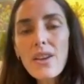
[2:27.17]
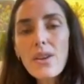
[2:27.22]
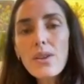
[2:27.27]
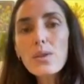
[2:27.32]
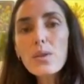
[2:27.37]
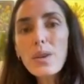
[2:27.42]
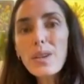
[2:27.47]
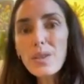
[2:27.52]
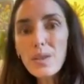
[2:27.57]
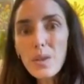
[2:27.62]

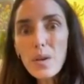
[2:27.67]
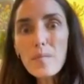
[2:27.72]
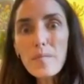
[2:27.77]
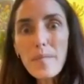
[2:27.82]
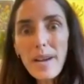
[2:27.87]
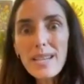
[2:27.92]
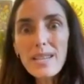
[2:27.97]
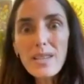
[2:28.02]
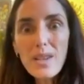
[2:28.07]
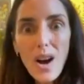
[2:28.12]
So okay. I took
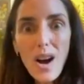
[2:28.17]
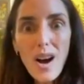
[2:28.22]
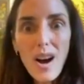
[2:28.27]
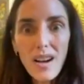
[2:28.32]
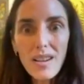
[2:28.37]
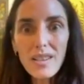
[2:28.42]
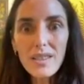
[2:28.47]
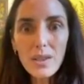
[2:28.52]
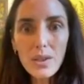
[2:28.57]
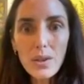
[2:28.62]
my
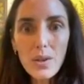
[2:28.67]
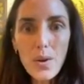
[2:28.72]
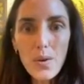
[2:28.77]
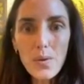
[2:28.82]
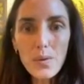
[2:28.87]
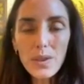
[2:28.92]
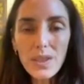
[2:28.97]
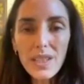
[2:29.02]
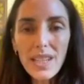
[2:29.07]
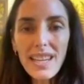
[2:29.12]
dog to go
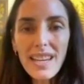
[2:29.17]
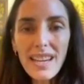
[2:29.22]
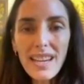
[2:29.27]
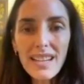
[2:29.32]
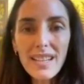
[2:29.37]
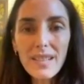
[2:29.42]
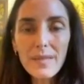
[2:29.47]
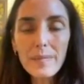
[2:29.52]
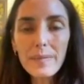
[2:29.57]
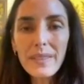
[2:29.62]
see
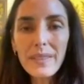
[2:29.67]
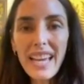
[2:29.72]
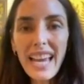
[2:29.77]
him.